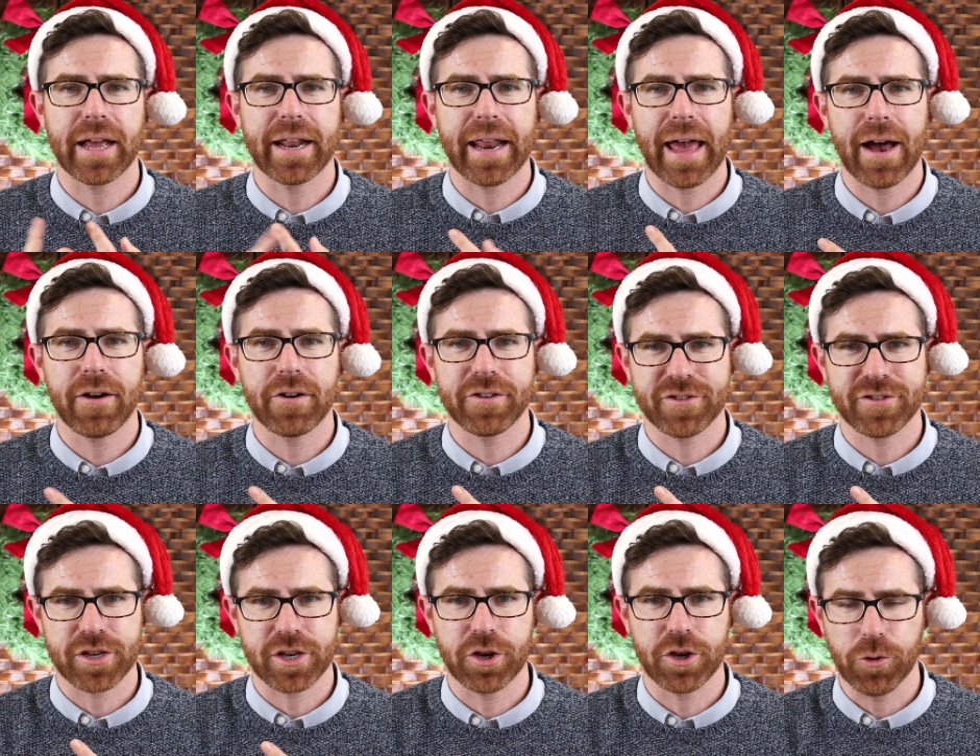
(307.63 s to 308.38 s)
and how to
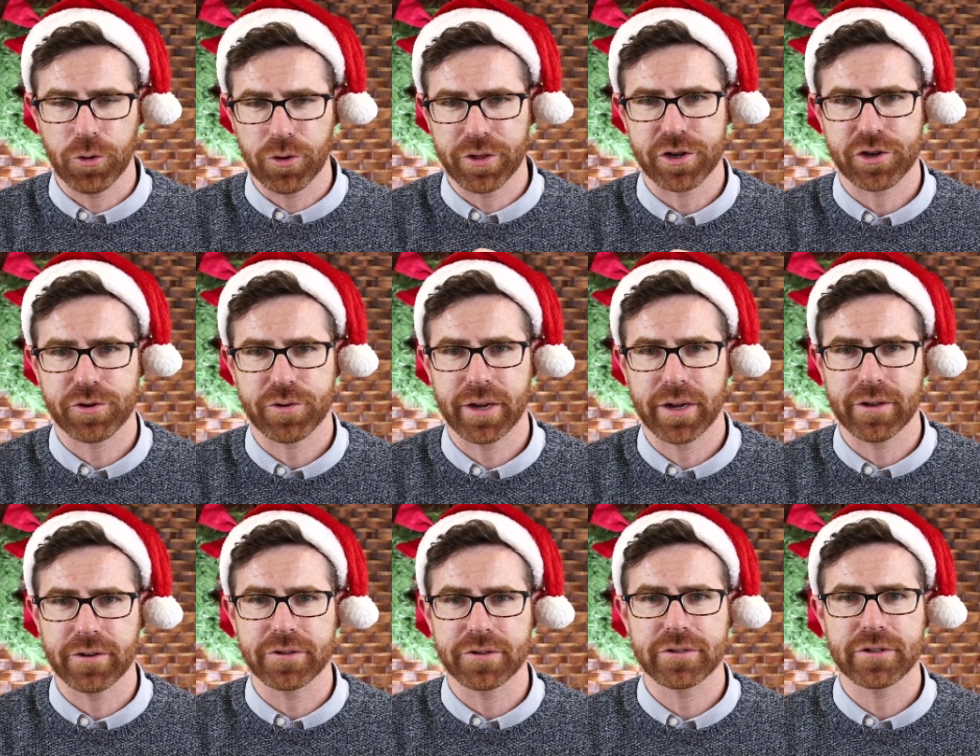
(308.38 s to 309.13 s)
secure the
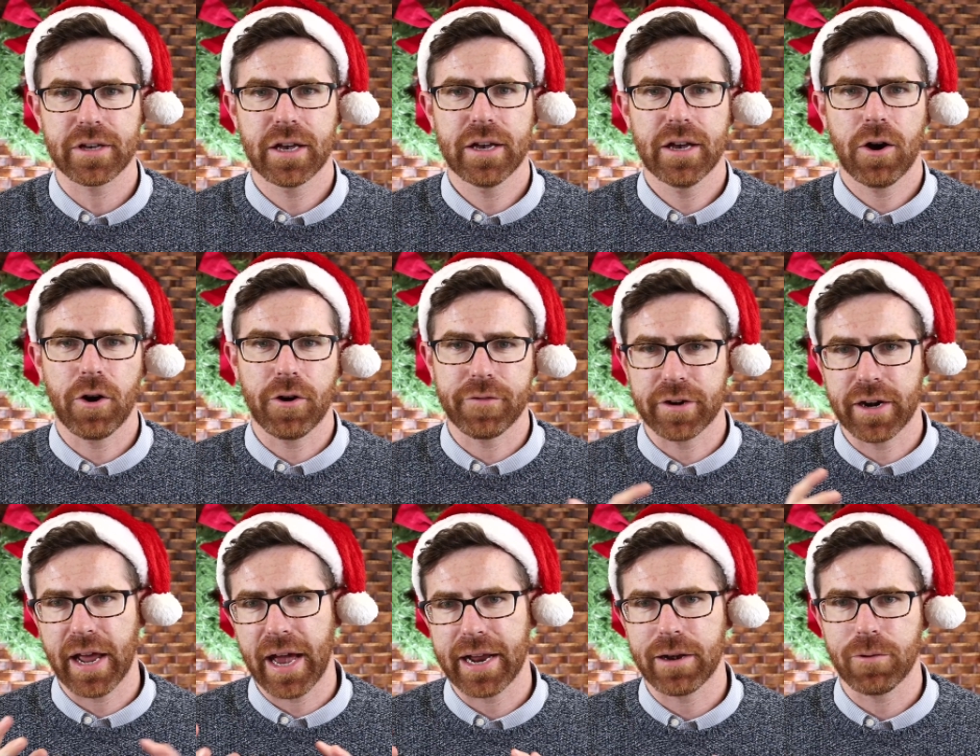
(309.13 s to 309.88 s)
trailers
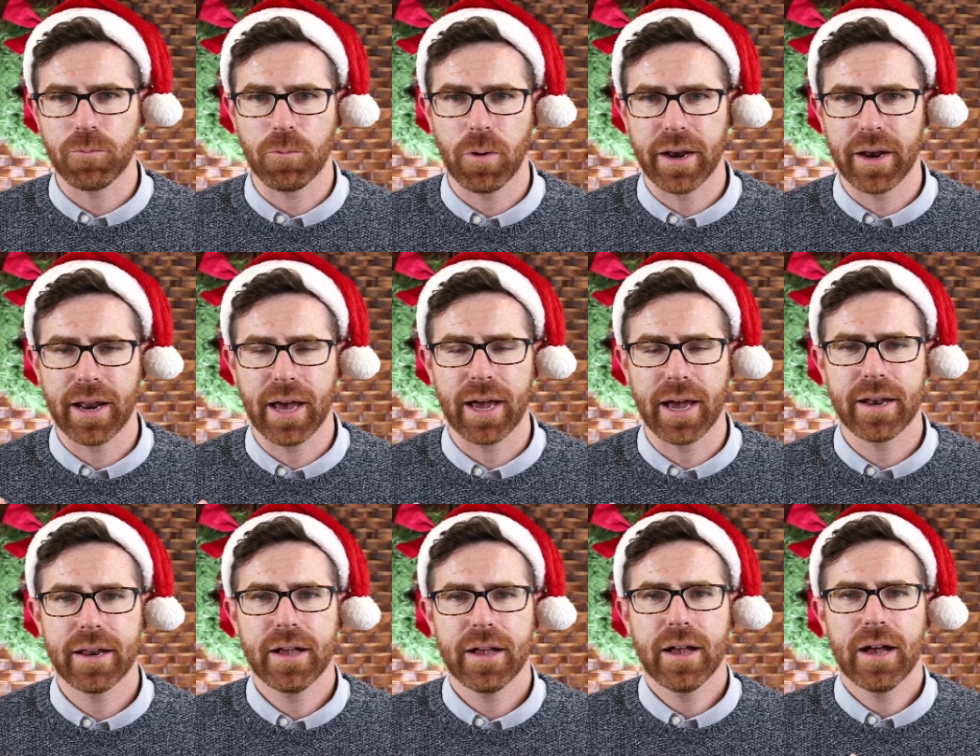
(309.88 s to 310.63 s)
overnight and
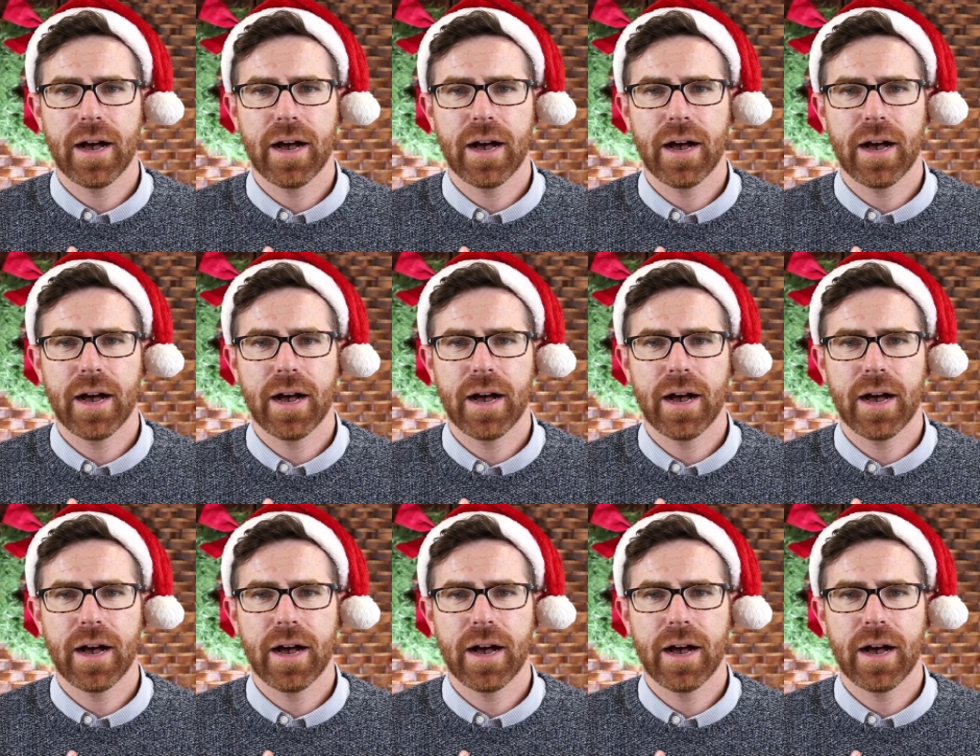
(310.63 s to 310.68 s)
whatnot.